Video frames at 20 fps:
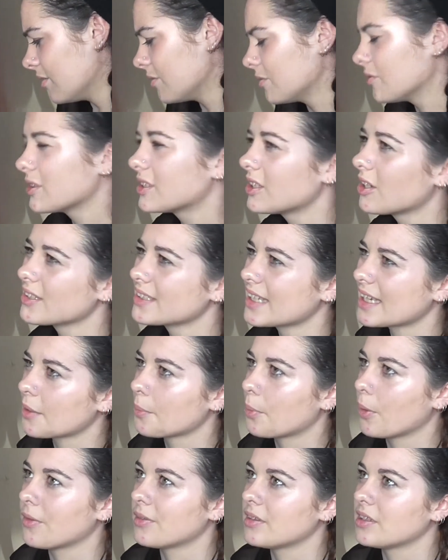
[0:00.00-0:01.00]
It's not
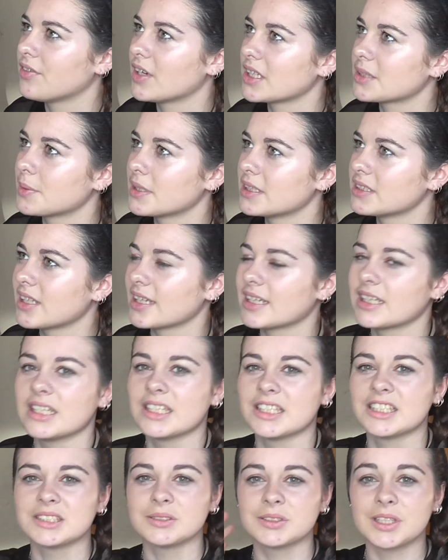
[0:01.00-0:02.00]
exactly birth defect, but it's like
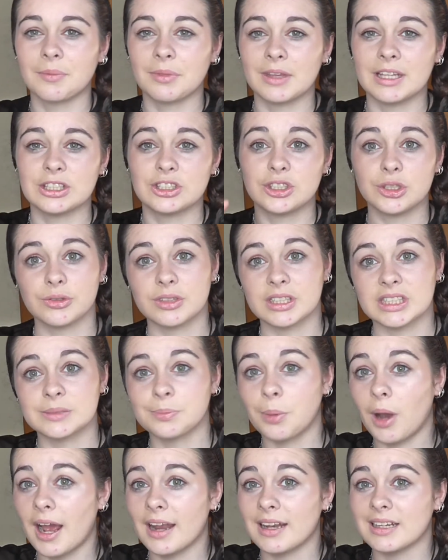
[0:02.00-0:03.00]
something to do with the
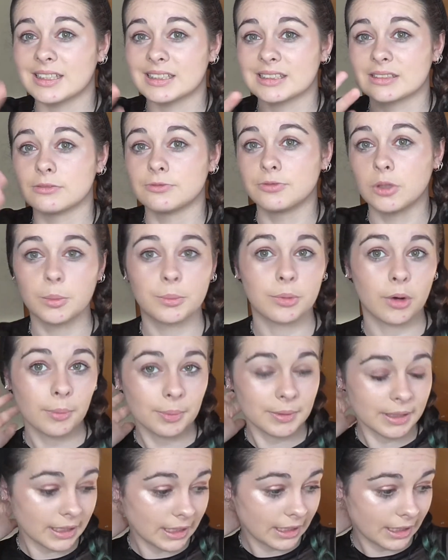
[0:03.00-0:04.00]
spine. It doesn't form
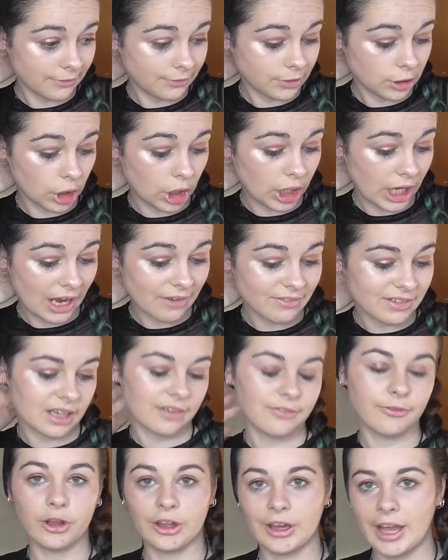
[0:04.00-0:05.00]
properly if you don't have
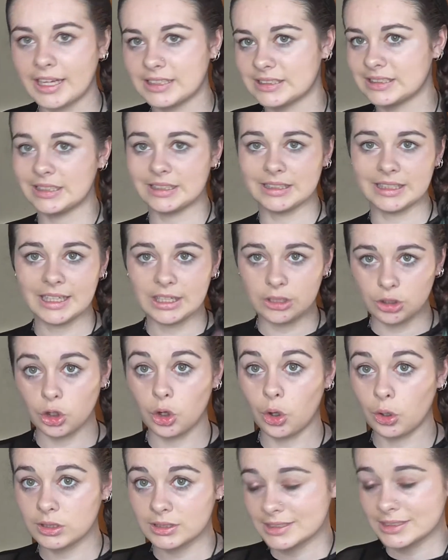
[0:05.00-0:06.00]
enough folic acid in
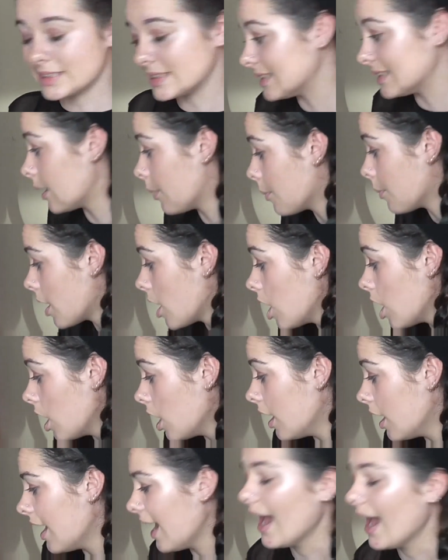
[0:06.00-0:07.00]
your system.
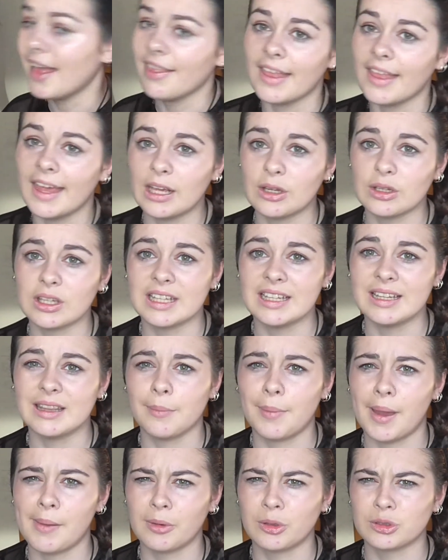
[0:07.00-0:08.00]
And
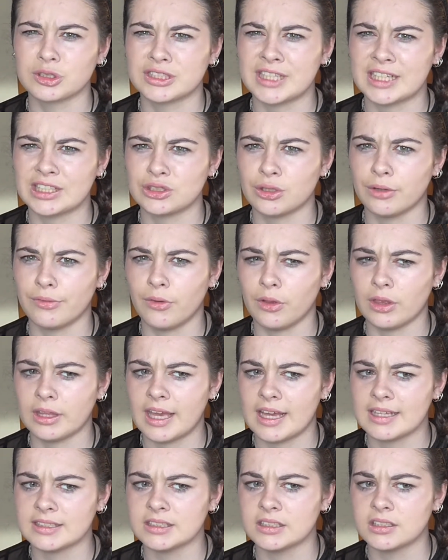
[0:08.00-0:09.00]
the baby also takes your
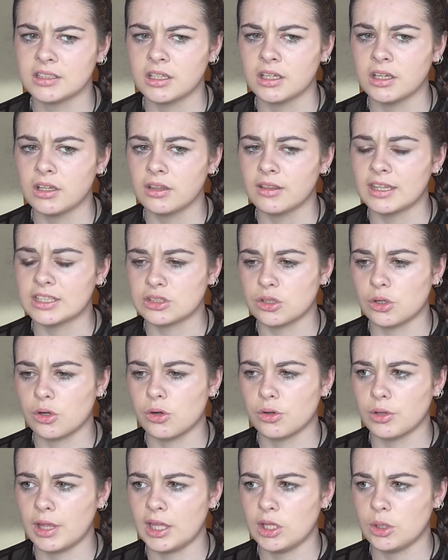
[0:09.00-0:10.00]
folic acid
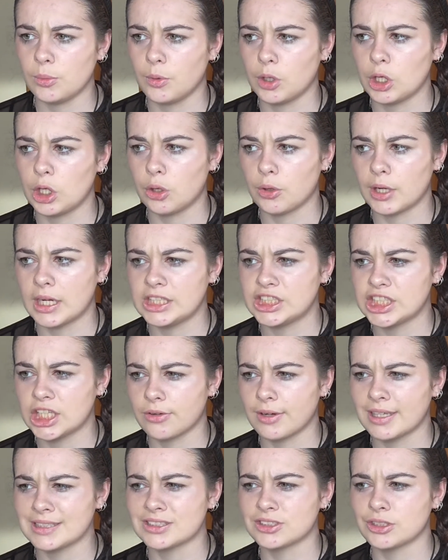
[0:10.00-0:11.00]
that your body already
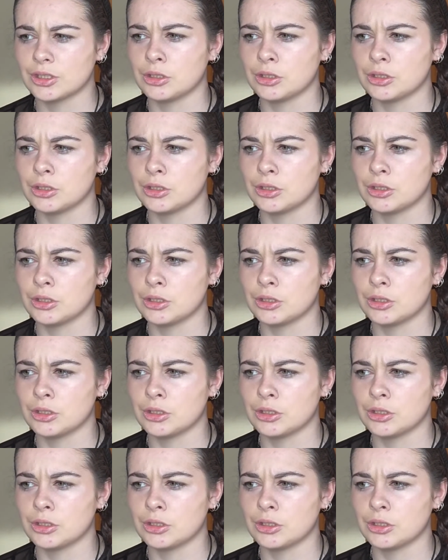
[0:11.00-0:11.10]
generates,